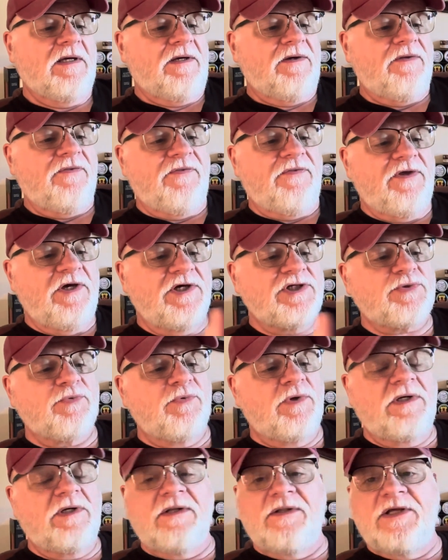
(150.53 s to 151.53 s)
this
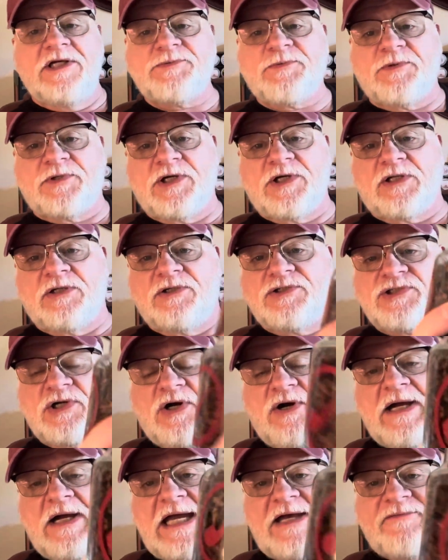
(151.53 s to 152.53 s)
particular
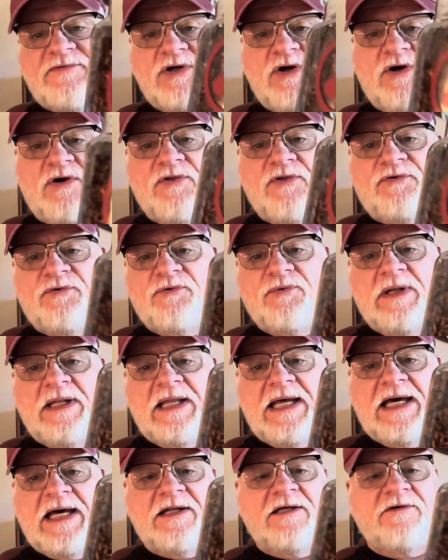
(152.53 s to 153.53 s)
jar, I haven't gone through a
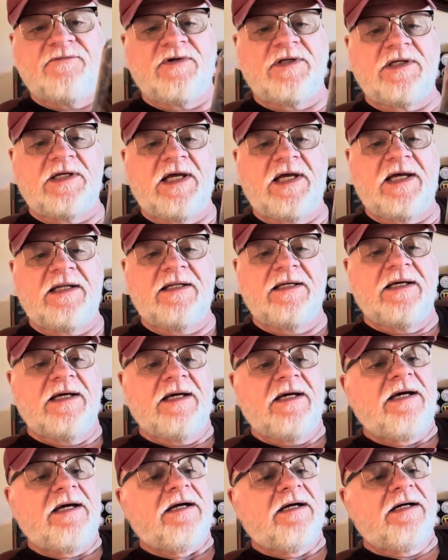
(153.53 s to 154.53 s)
lot of it yet
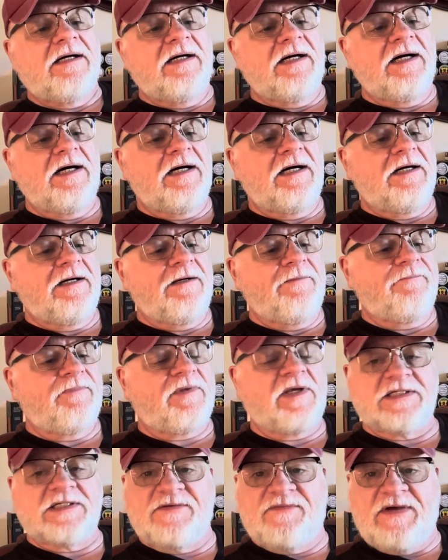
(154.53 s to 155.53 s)

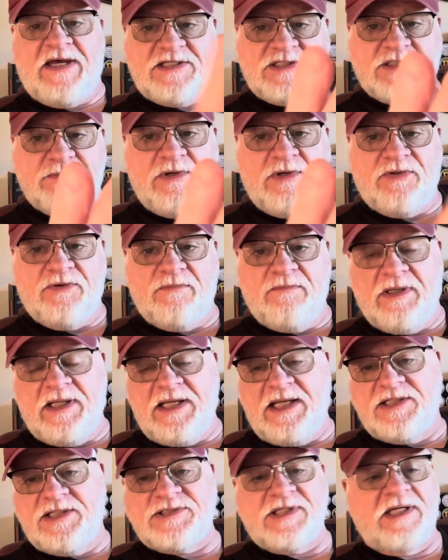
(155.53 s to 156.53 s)
because I've had some other
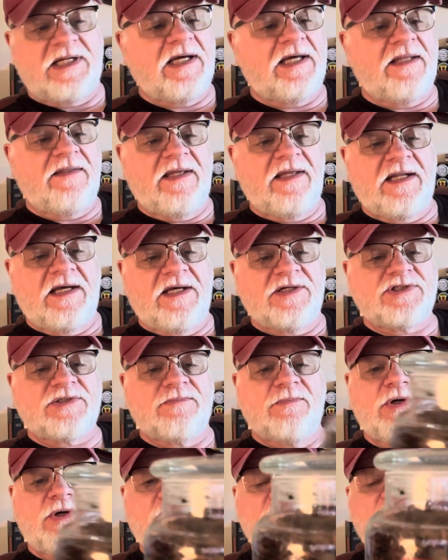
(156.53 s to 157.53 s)
blends that I
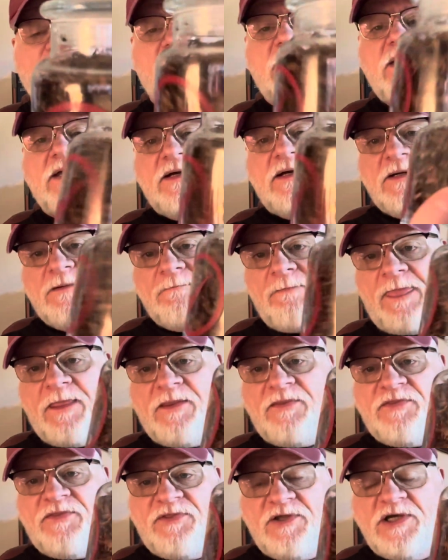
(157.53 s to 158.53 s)
smoke.
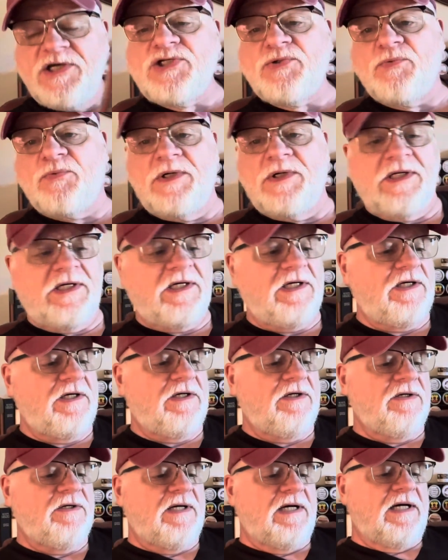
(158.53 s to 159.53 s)
This one
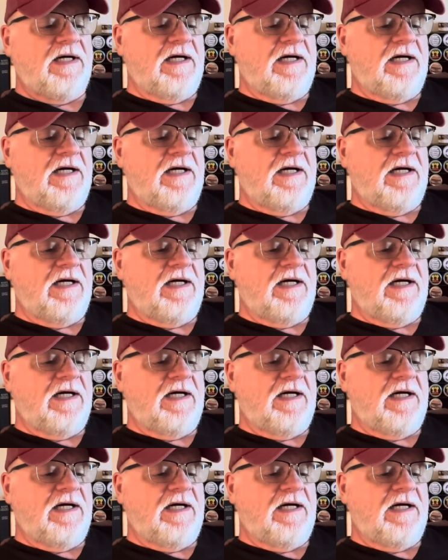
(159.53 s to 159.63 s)
here